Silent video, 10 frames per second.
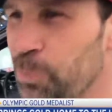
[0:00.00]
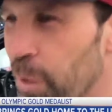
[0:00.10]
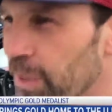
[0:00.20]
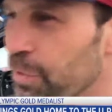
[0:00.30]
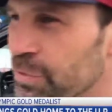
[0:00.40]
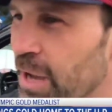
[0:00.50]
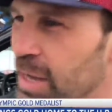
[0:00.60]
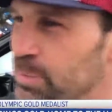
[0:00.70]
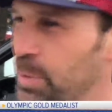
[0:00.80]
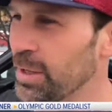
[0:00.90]
one of those
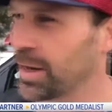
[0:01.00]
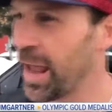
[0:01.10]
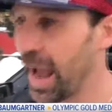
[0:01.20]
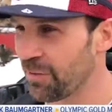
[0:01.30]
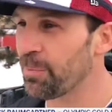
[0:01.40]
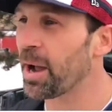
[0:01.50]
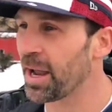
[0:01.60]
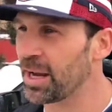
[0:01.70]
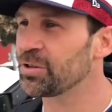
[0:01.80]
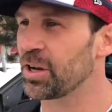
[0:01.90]
guys being half
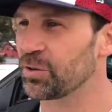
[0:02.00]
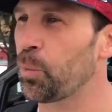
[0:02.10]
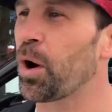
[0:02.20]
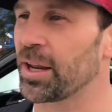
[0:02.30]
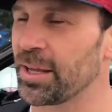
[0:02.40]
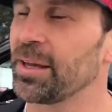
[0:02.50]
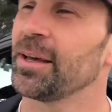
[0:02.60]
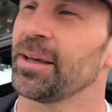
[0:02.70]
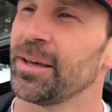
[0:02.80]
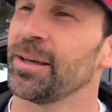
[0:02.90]
my age at 20,
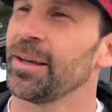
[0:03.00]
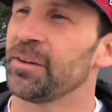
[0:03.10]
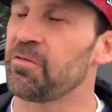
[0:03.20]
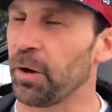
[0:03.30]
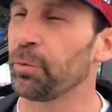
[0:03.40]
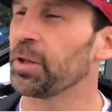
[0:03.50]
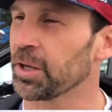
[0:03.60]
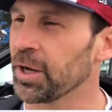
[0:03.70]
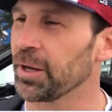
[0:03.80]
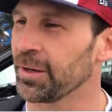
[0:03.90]
felt
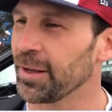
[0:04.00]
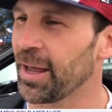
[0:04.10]
really good.